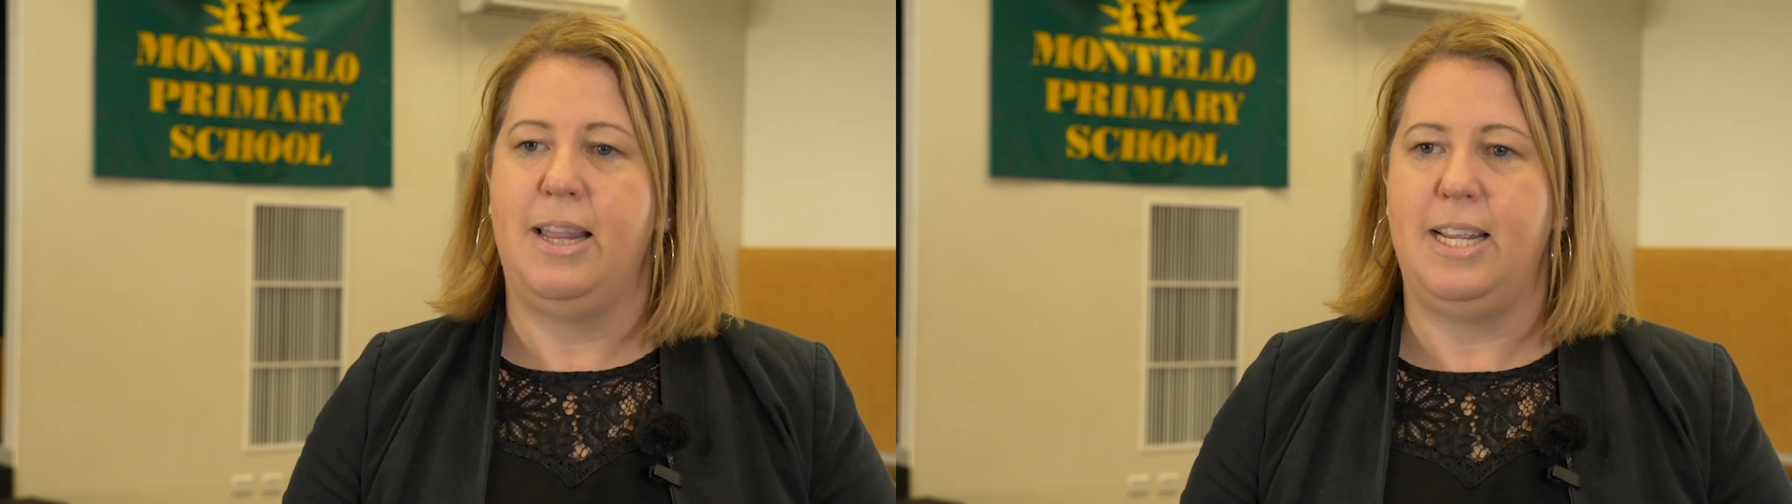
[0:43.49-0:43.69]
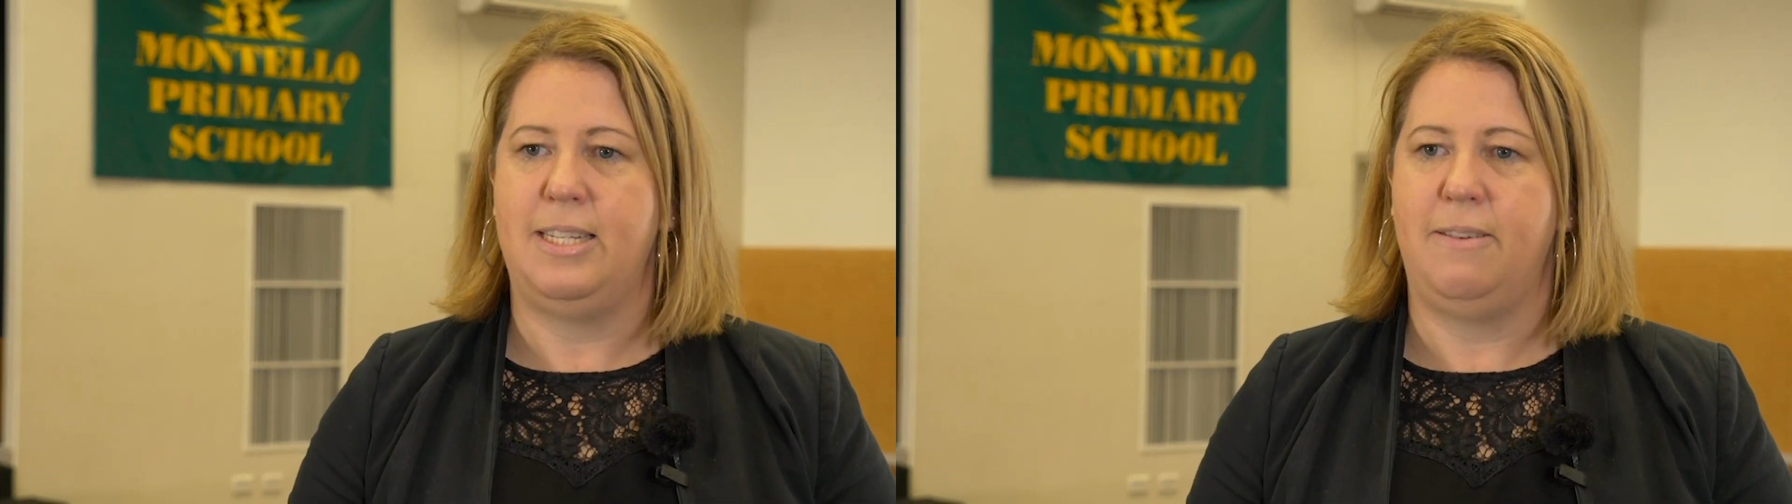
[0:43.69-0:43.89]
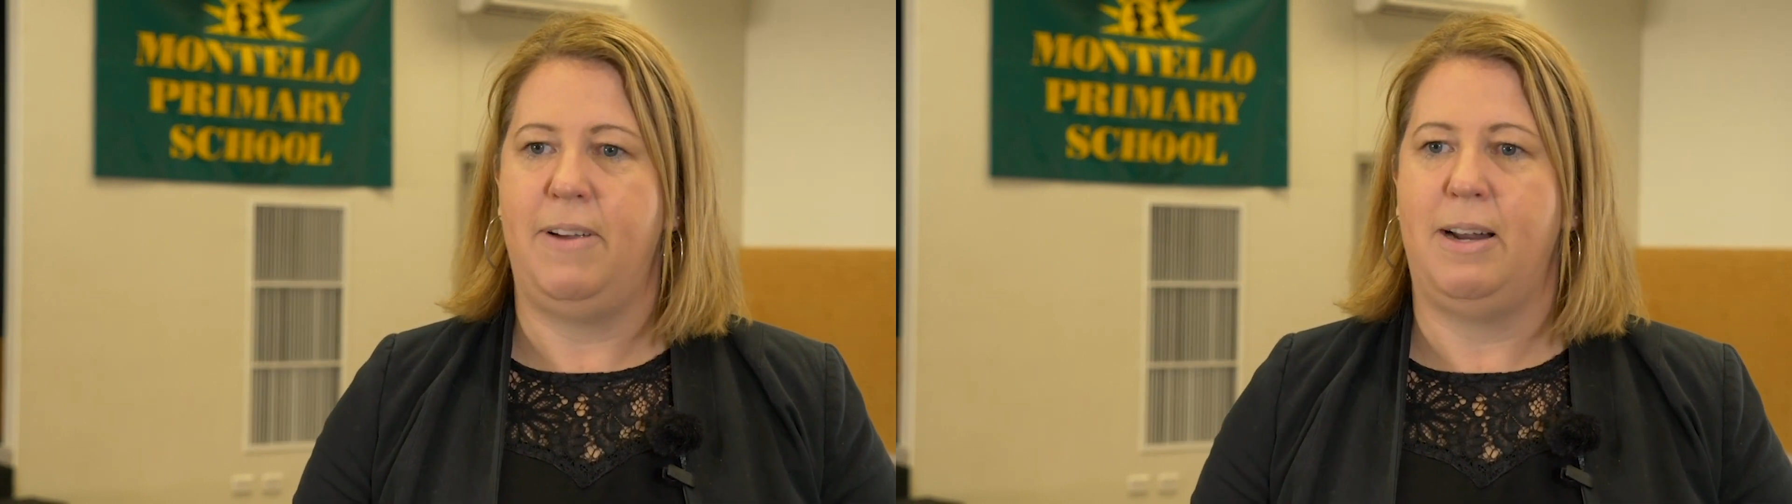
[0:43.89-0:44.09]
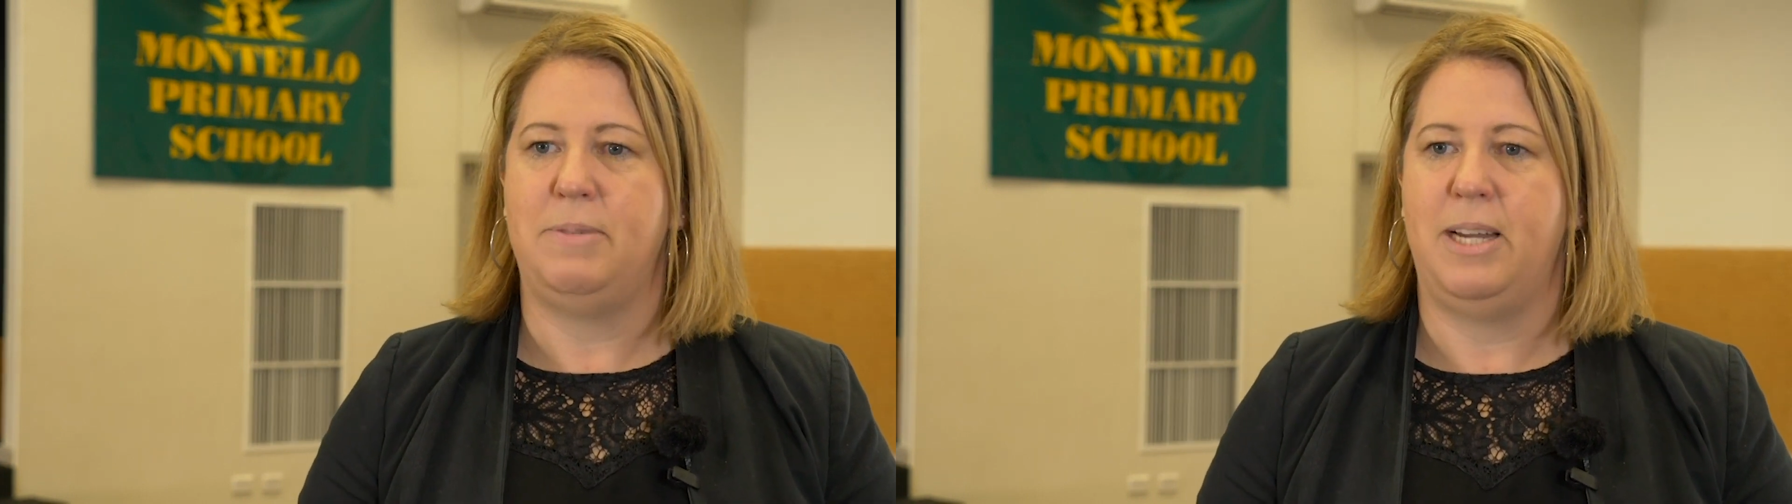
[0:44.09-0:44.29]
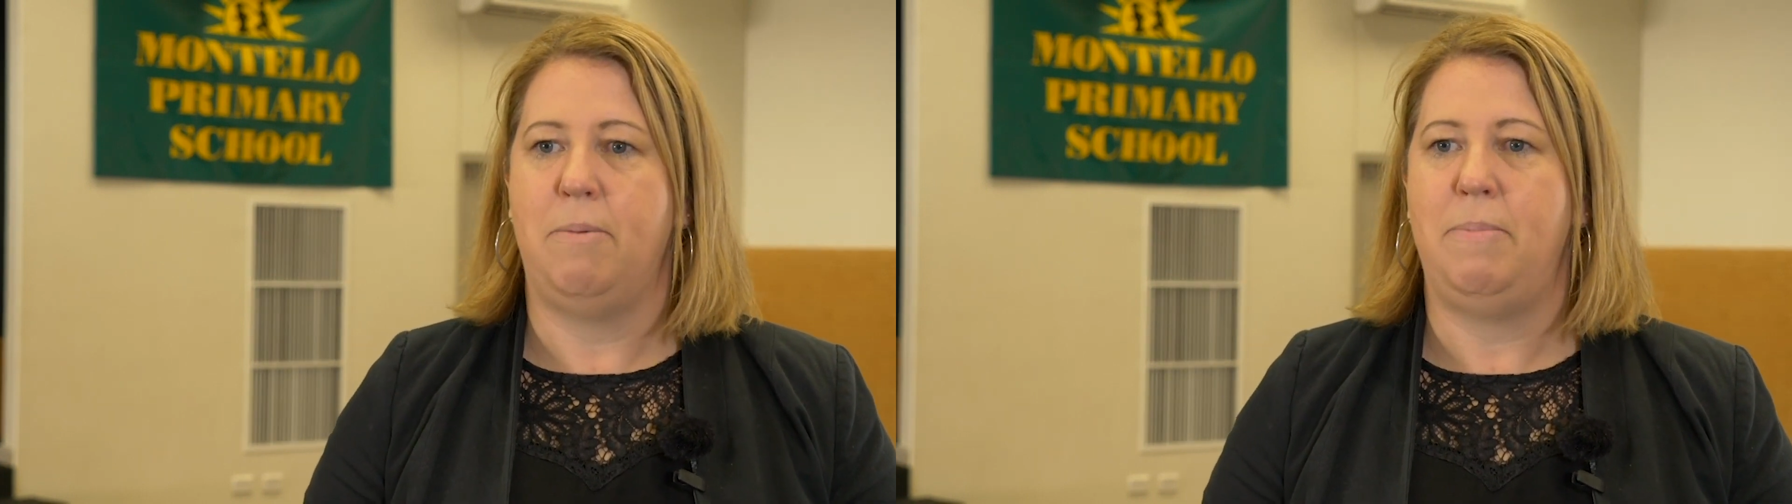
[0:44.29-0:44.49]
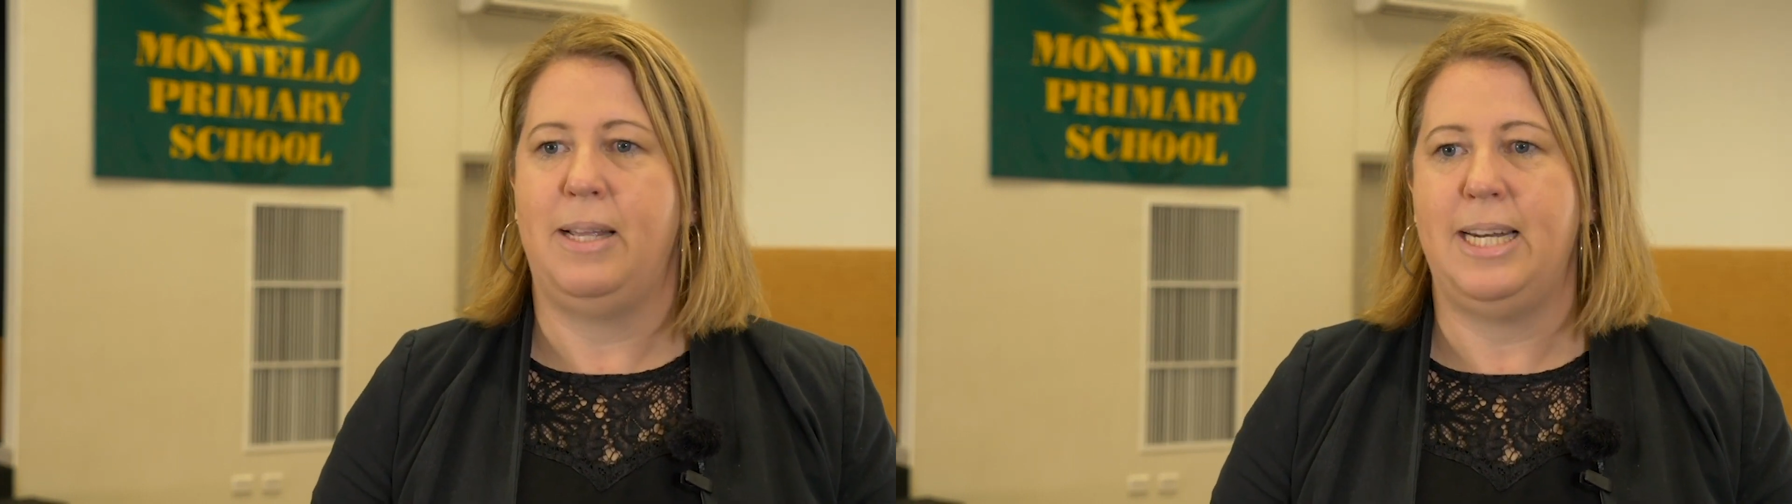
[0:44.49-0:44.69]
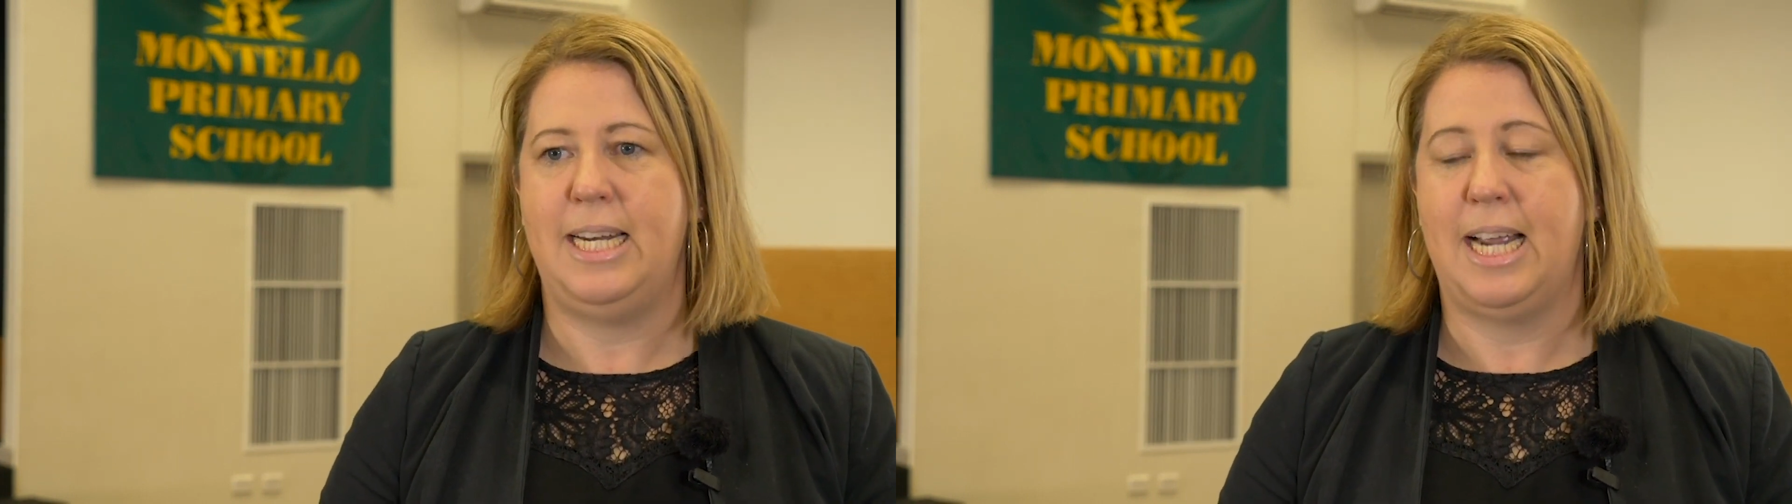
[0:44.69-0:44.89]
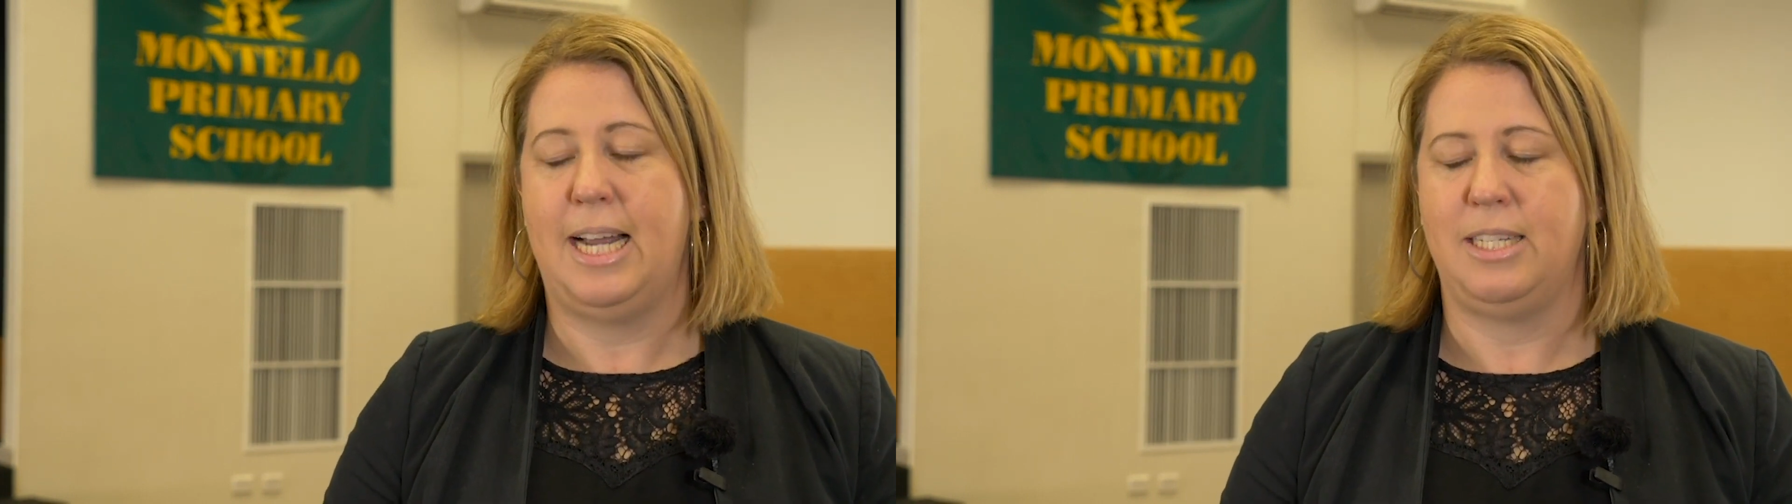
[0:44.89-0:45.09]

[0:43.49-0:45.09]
This develops their ability to